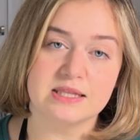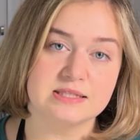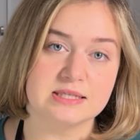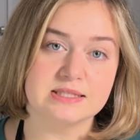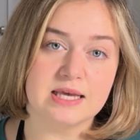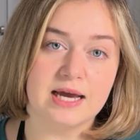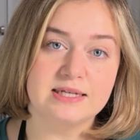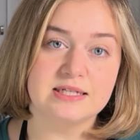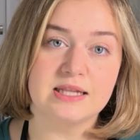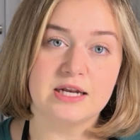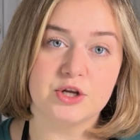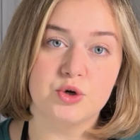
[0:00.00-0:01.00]
this aside to
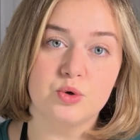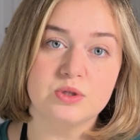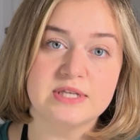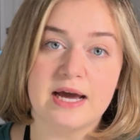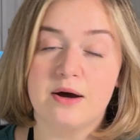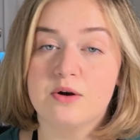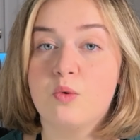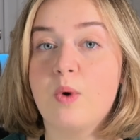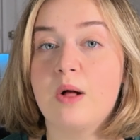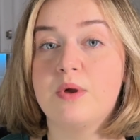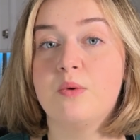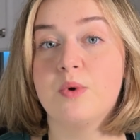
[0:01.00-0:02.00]
let it cool down
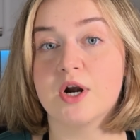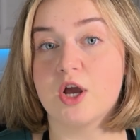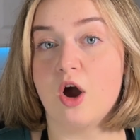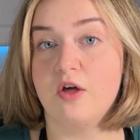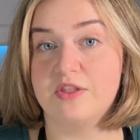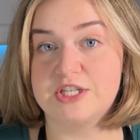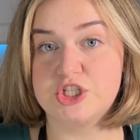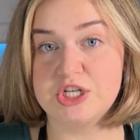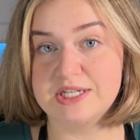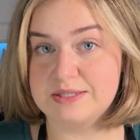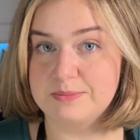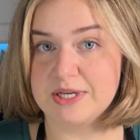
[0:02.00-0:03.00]
while we work on the
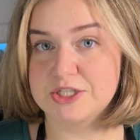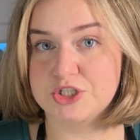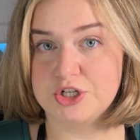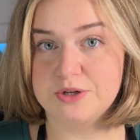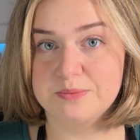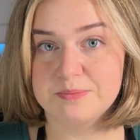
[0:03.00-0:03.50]
cheese mixture.